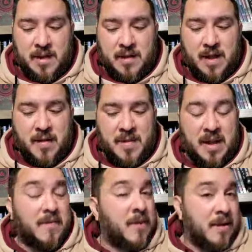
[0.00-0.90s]
in
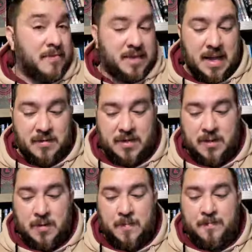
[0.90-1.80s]
combat if it comes down
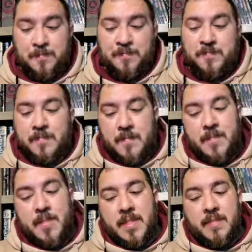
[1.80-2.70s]
to it.
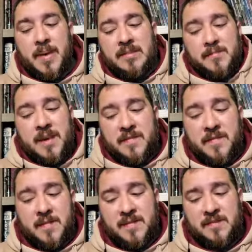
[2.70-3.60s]
The best
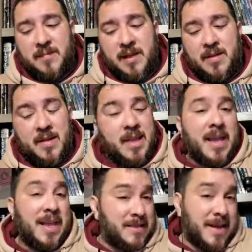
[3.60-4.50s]
benefit of the spell
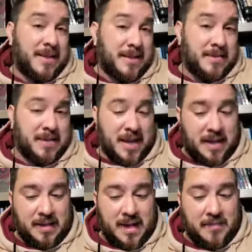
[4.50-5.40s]
is that it deals
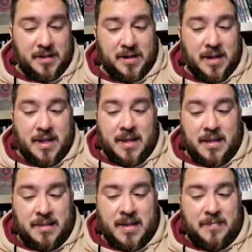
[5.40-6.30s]
psychic damage.
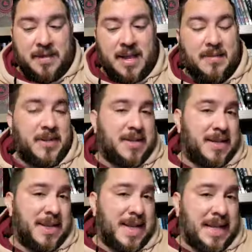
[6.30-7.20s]
This type of
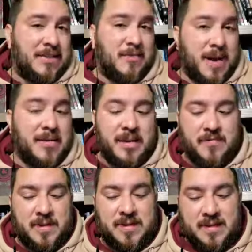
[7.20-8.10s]
damage is rarely
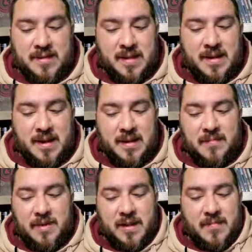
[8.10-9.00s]
resisted, and
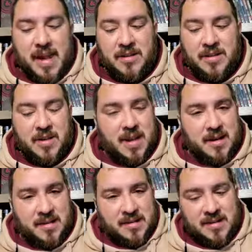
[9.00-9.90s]
if you can manage to
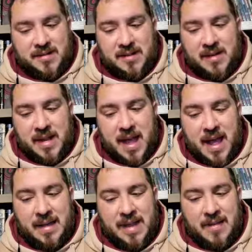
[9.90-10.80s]
get consistently
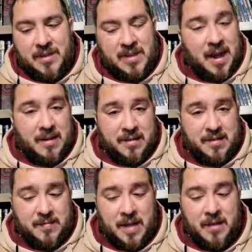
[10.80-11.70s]
high damage out of the
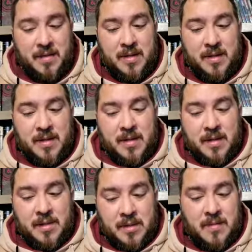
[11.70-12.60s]
spell,
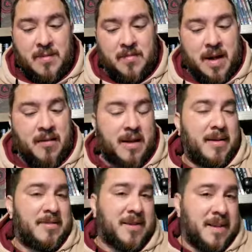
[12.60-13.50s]
you can be a
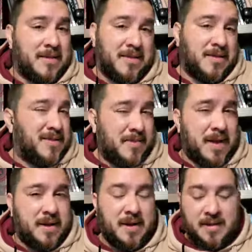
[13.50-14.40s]
powerhouse against just
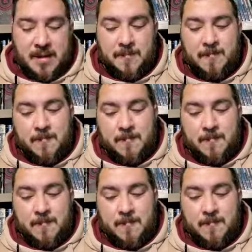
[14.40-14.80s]
about anything.